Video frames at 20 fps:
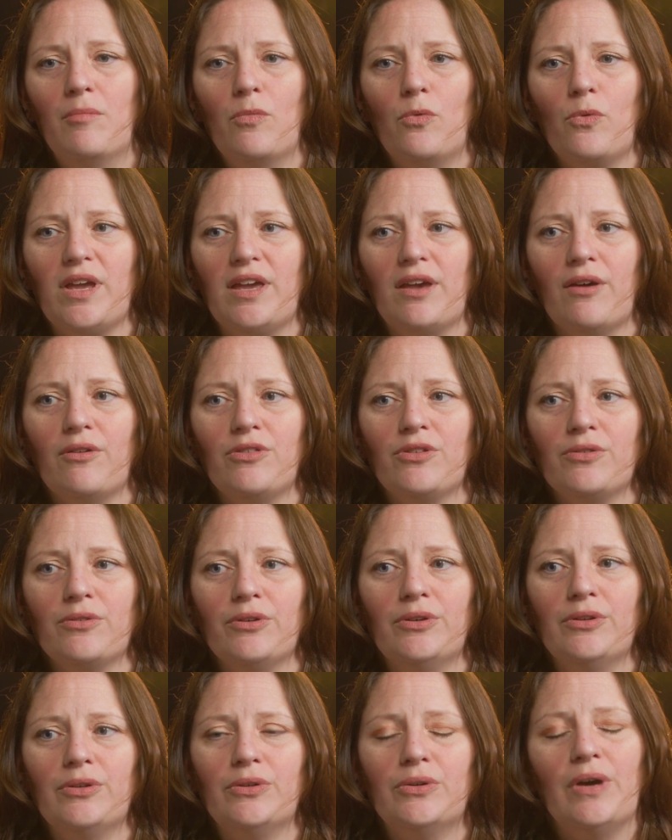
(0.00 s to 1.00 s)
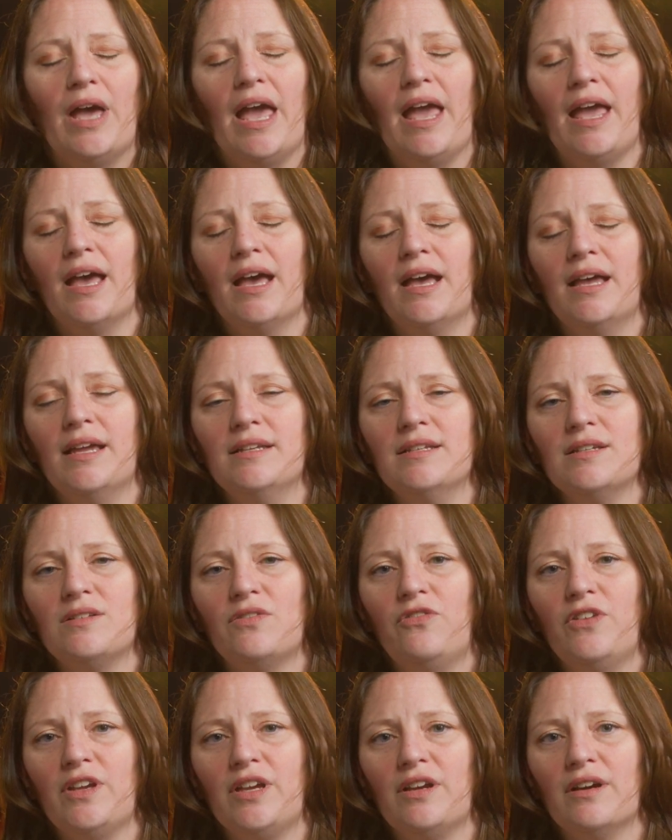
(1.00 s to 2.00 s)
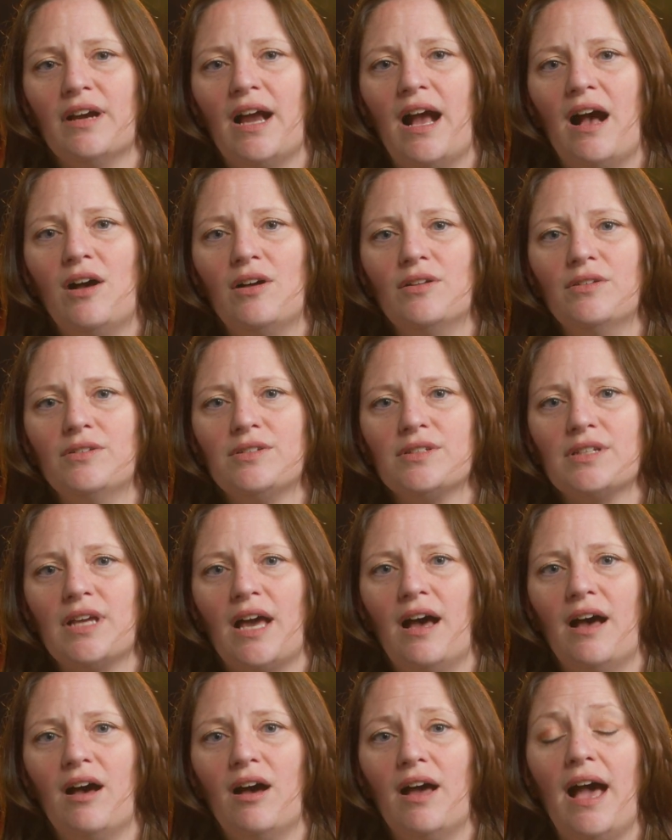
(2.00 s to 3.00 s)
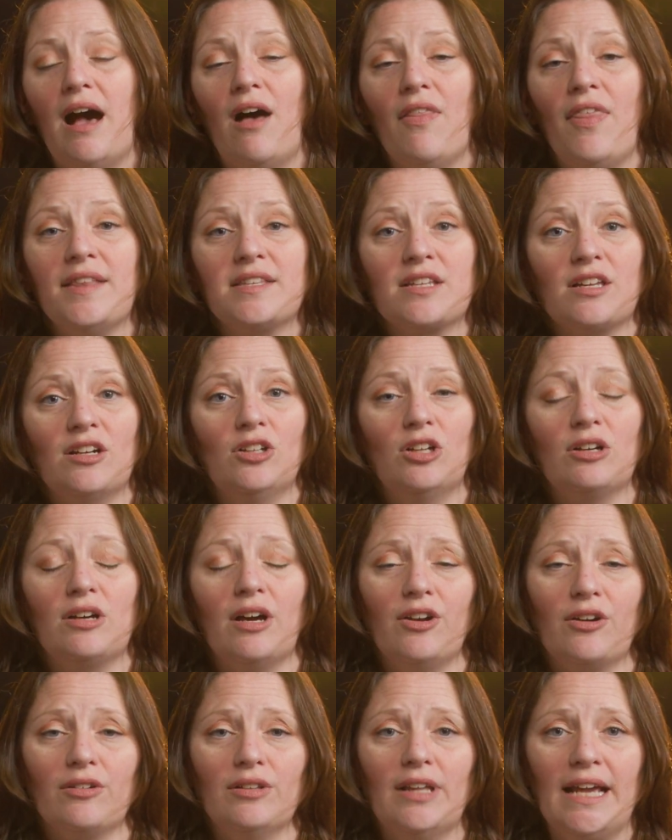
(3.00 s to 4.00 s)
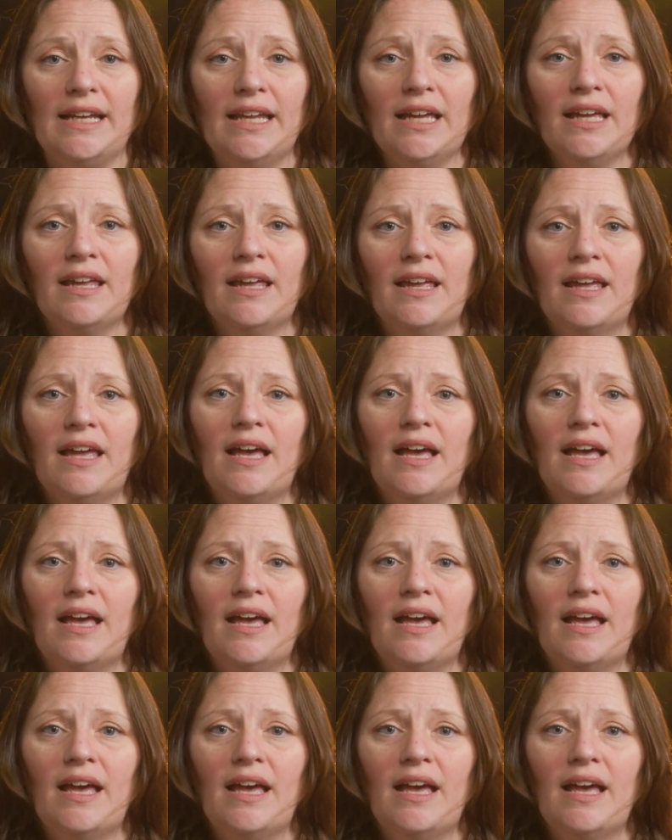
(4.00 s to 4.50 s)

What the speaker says: We go through and figure out how that's gonna look under lighting.